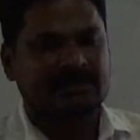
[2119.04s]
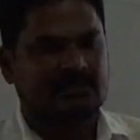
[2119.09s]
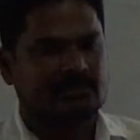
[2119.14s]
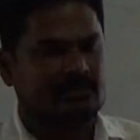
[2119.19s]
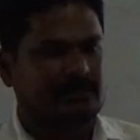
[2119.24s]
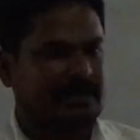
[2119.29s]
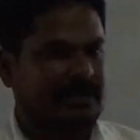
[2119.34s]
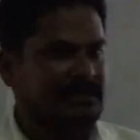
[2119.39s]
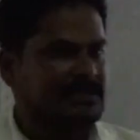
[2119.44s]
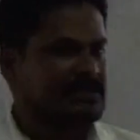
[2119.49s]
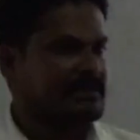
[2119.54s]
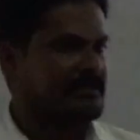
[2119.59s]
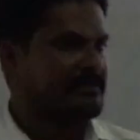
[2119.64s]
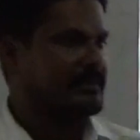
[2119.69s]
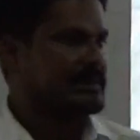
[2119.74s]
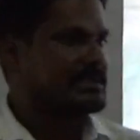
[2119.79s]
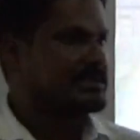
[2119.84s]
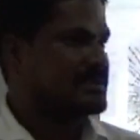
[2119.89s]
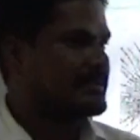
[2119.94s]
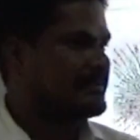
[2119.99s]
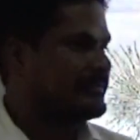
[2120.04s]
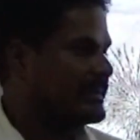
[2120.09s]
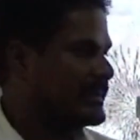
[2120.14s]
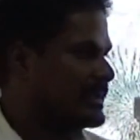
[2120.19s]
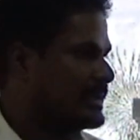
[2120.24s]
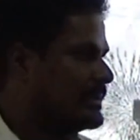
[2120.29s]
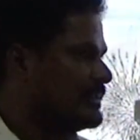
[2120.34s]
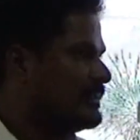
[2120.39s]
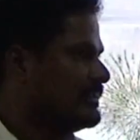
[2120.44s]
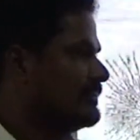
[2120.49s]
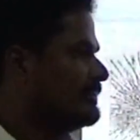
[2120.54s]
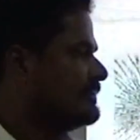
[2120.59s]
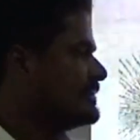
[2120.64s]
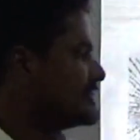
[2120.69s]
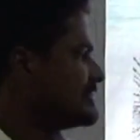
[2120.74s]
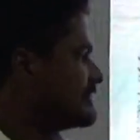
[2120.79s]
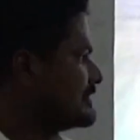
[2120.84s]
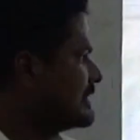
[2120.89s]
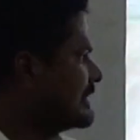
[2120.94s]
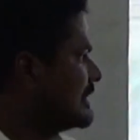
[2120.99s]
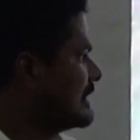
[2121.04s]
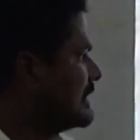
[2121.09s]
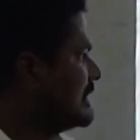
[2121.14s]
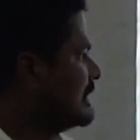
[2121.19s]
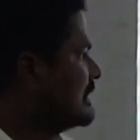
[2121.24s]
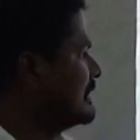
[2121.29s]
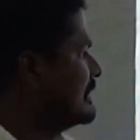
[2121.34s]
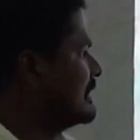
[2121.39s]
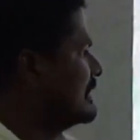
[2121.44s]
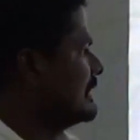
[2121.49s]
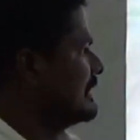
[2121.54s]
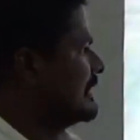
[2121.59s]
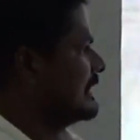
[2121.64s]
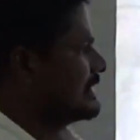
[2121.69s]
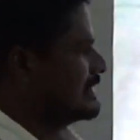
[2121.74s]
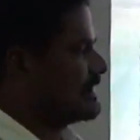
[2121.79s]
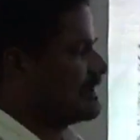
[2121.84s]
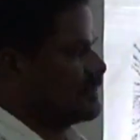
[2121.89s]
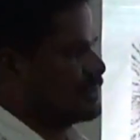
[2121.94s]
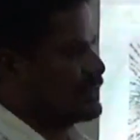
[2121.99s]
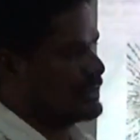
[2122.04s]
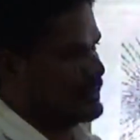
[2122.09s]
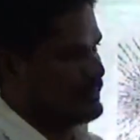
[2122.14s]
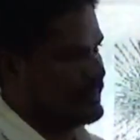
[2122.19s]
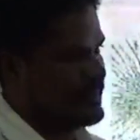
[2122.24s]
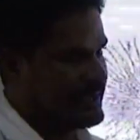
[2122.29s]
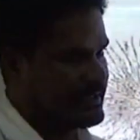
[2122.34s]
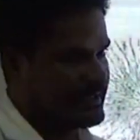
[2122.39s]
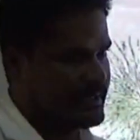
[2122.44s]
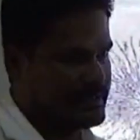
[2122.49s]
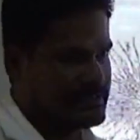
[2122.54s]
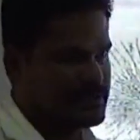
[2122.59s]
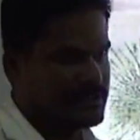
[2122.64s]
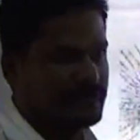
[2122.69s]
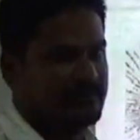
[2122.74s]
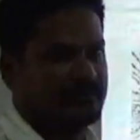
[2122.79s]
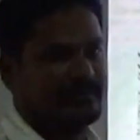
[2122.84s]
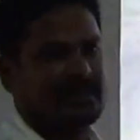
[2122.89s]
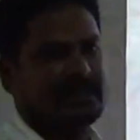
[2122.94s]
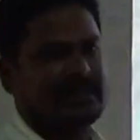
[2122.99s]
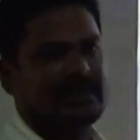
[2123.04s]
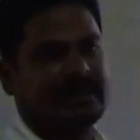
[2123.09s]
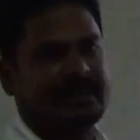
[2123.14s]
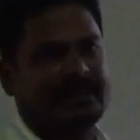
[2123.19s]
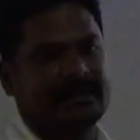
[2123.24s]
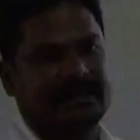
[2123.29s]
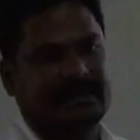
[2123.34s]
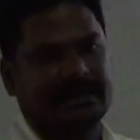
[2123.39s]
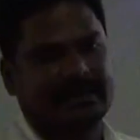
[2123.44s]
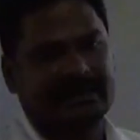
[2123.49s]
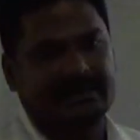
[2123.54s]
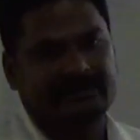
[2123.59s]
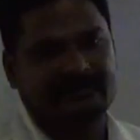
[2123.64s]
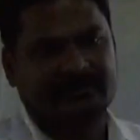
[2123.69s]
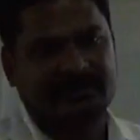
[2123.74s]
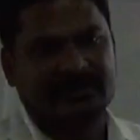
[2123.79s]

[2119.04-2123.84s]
students. So first of all, we should learn about the magnet. So we are getting a